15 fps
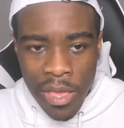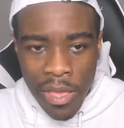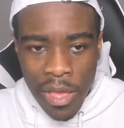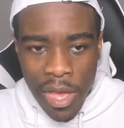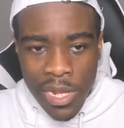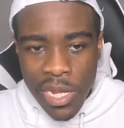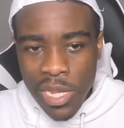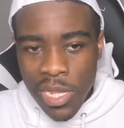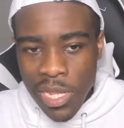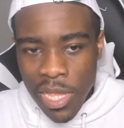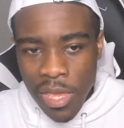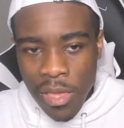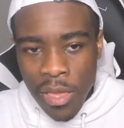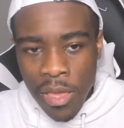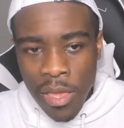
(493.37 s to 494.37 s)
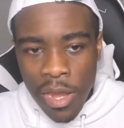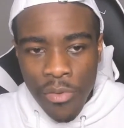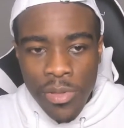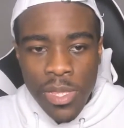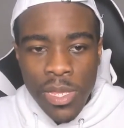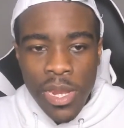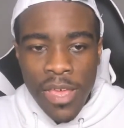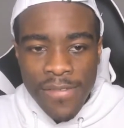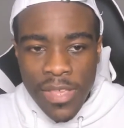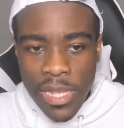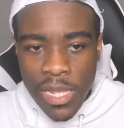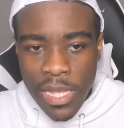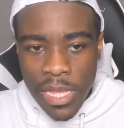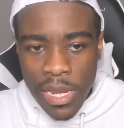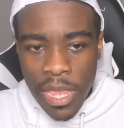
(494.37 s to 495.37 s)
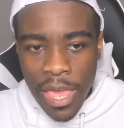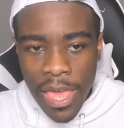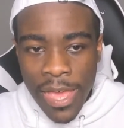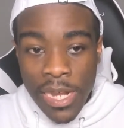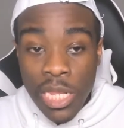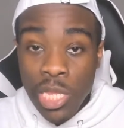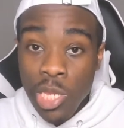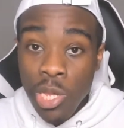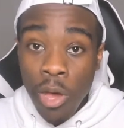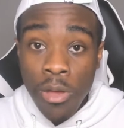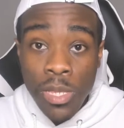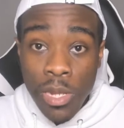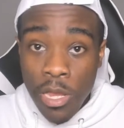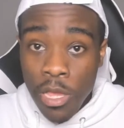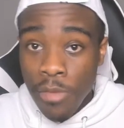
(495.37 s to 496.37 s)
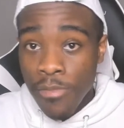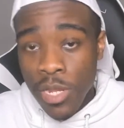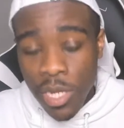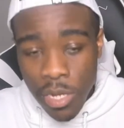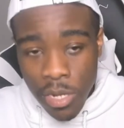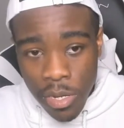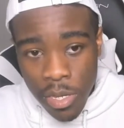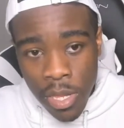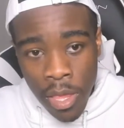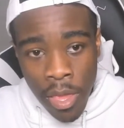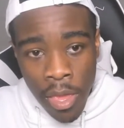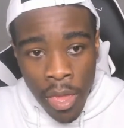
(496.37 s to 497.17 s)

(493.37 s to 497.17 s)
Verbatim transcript: I should say. They went to the FTC. They actually talked to the commissioners.